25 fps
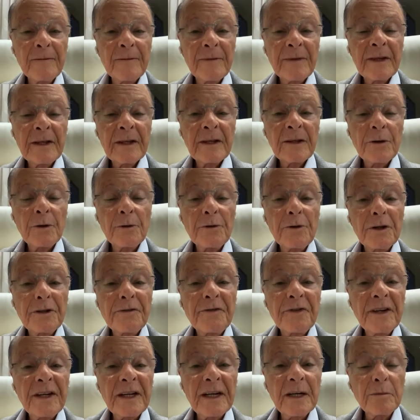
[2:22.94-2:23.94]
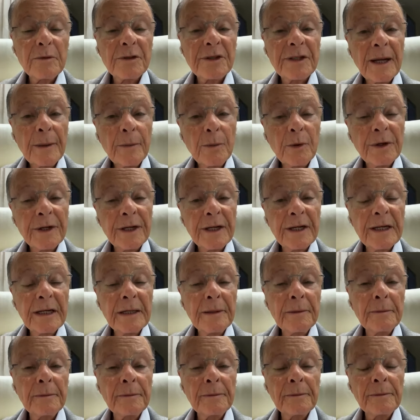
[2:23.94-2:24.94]
I liked her and she
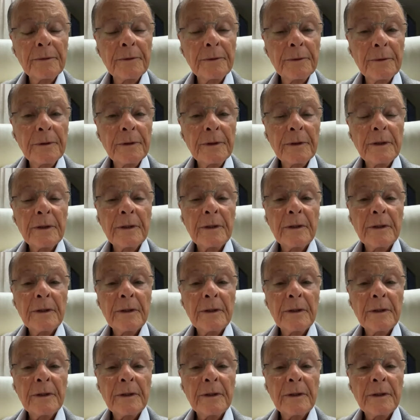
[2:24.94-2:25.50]
liked me,